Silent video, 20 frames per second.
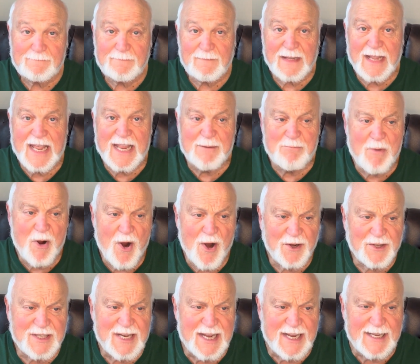in
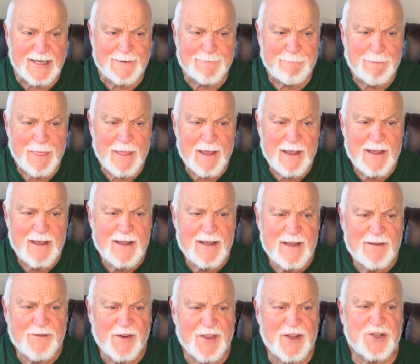Mark 10,
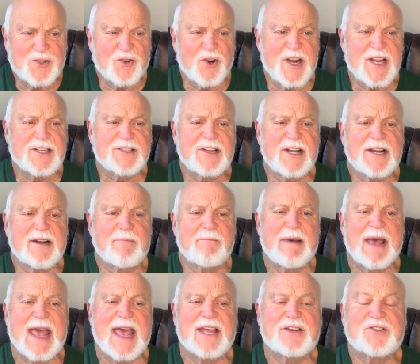for this reason a
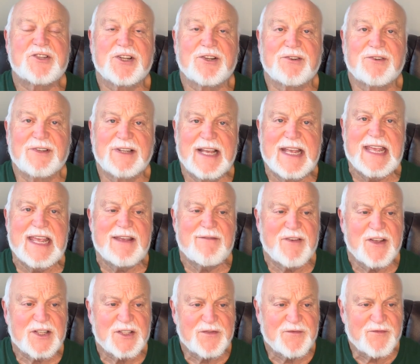man shall leave
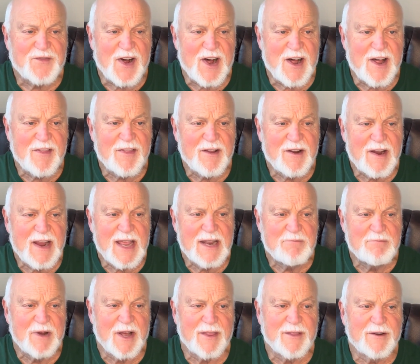his father
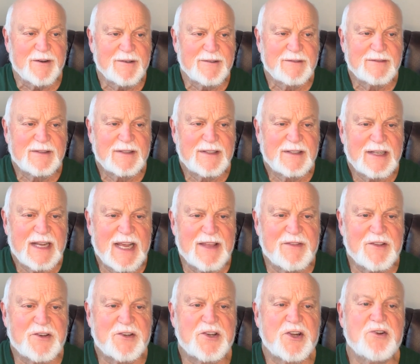and mother, and
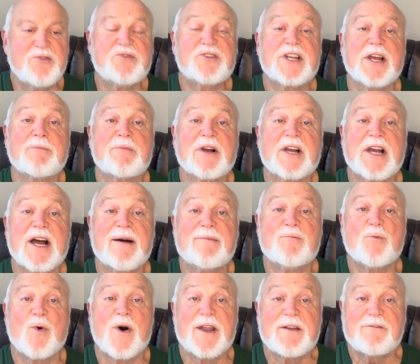the two shall
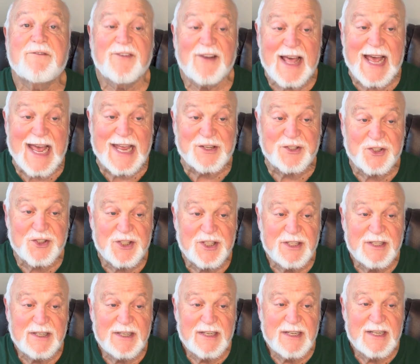become one flesh.
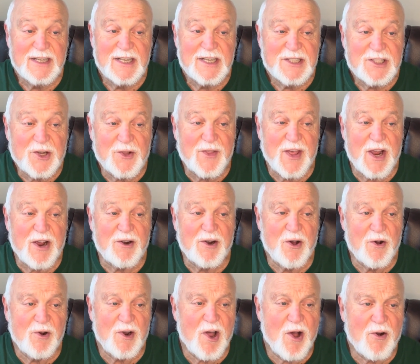So they are
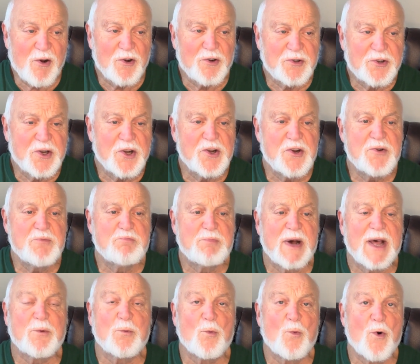no longer two,
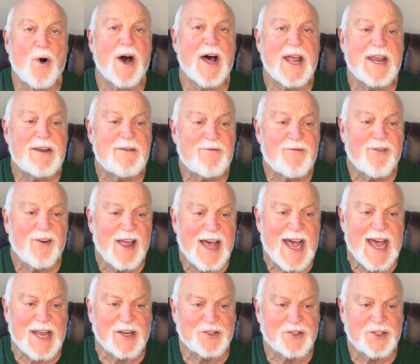but one
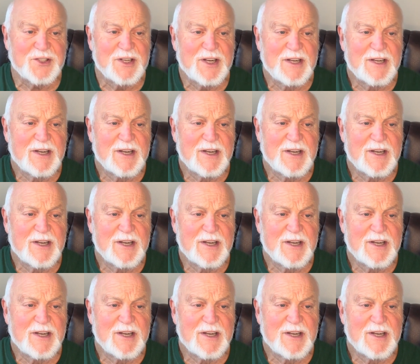flesh.